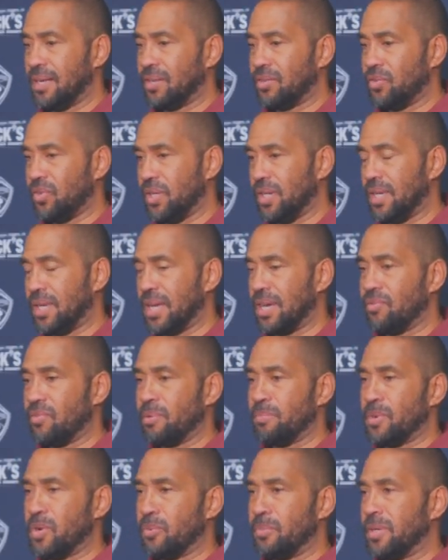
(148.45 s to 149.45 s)
treating every
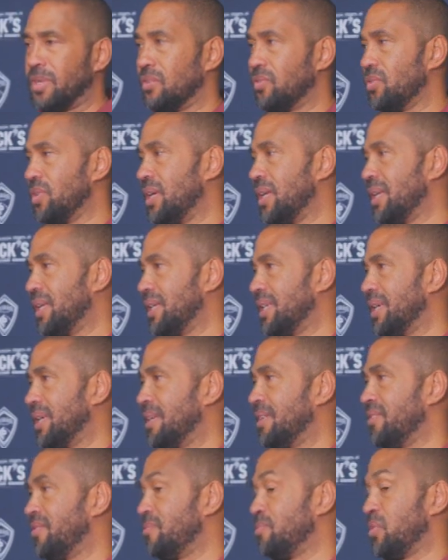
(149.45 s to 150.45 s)
moment in training
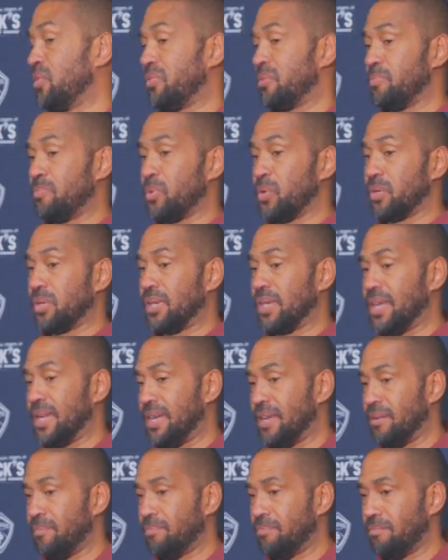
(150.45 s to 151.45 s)
like it's the most important
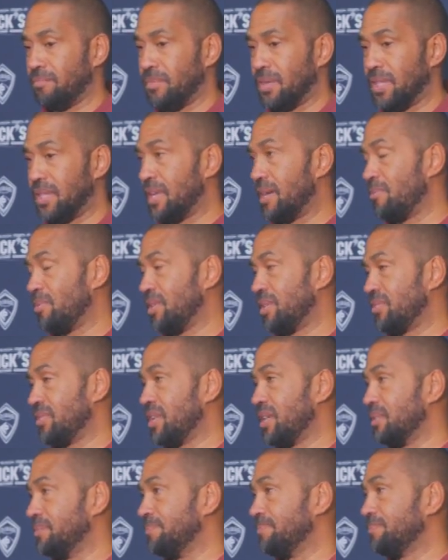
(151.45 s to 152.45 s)
game in the MLS
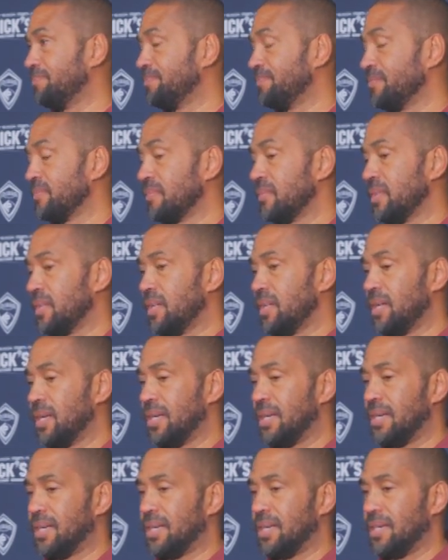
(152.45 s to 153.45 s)
Cup.
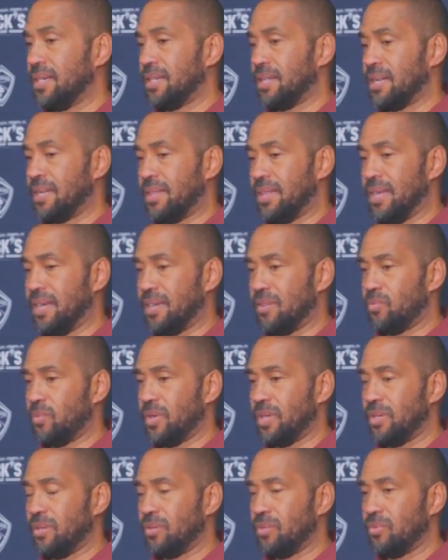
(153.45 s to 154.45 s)
And I think
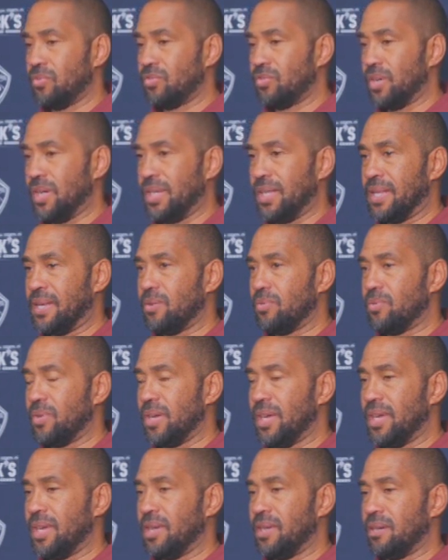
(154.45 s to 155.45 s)
when you train that
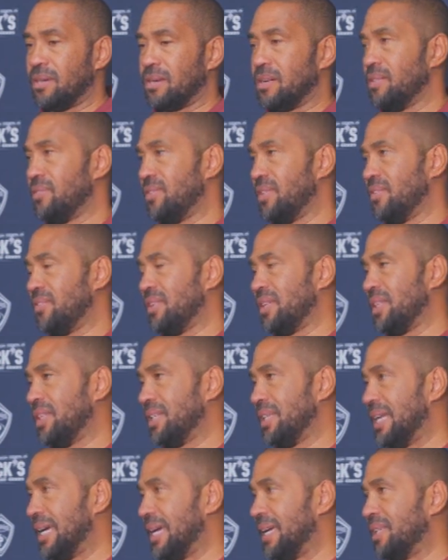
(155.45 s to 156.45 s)
way, you're consistently
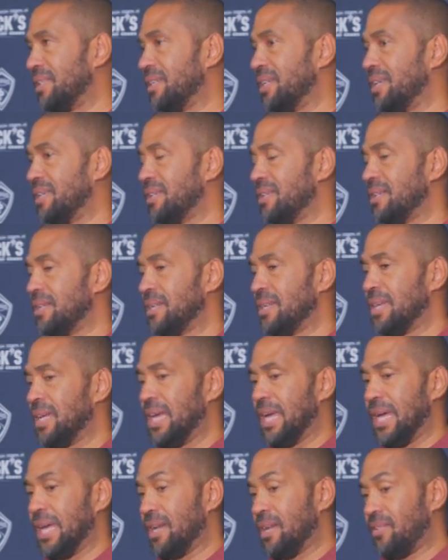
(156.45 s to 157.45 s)
dialed in.
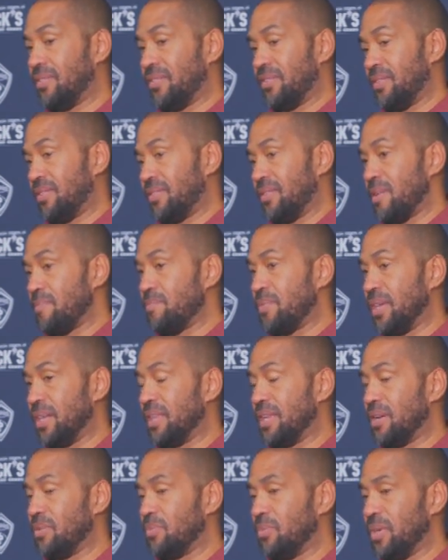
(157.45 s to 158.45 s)
And it's something
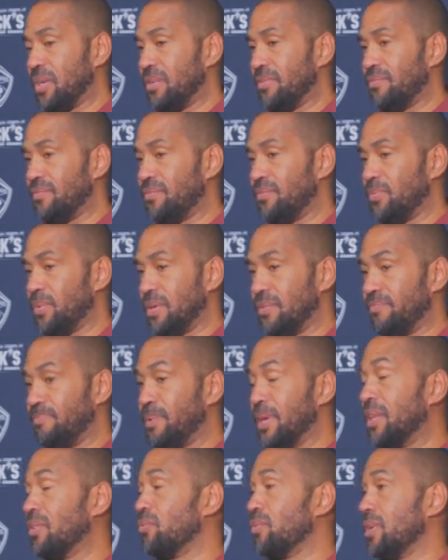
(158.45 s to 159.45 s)
that we've
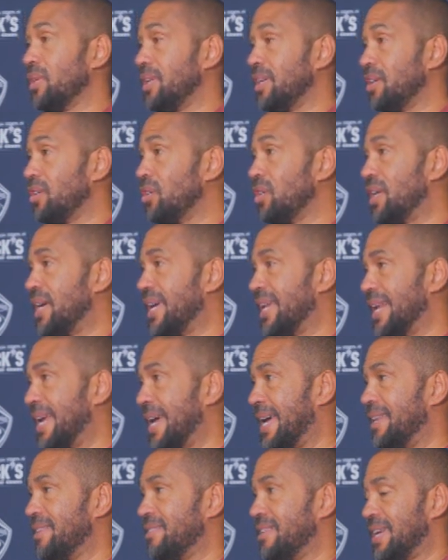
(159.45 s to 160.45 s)
been really good
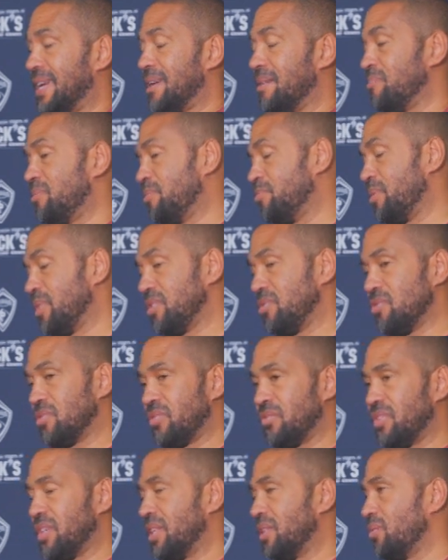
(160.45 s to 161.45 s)
at times, but you
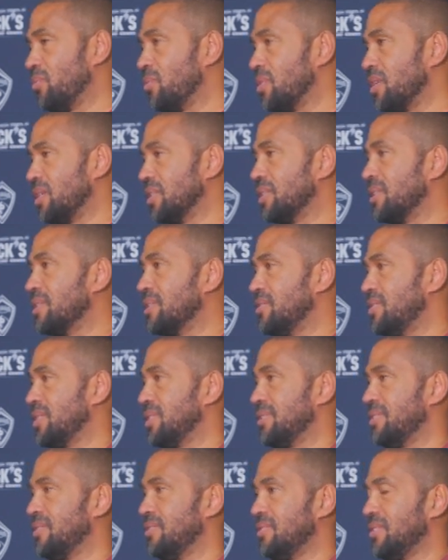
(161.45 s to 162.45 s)
just said the word,
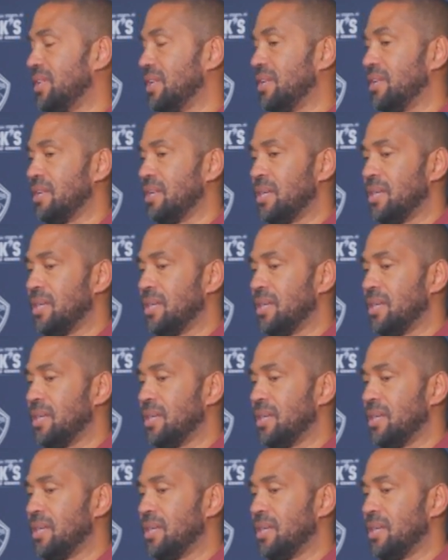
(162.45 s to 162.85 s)
consistency.